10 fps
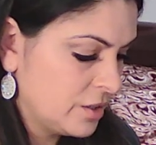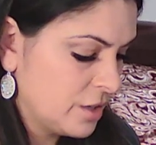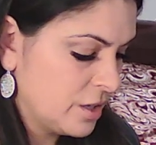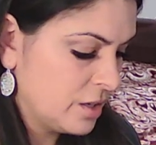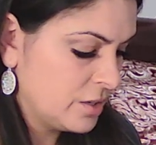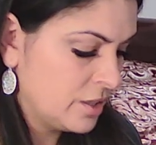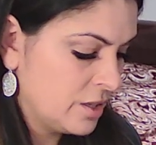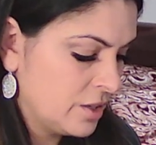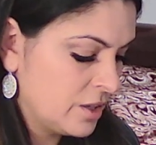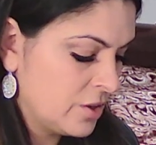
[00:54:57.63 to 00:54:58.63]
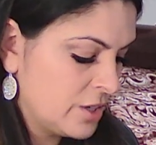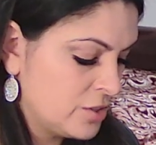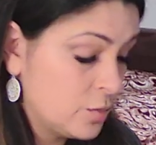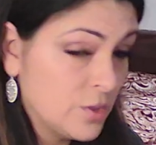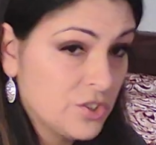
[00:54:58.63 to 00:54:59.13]
their
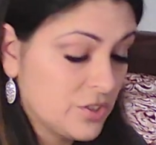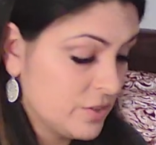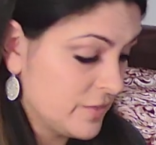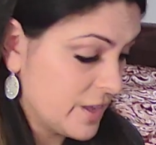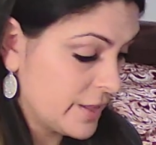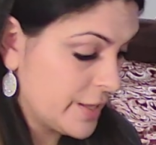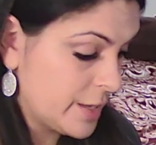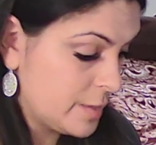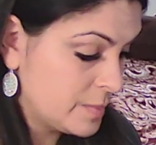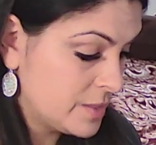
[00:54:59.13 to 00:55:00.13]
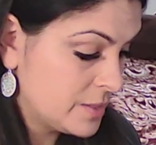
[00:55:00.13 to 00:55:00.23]
intuition developed.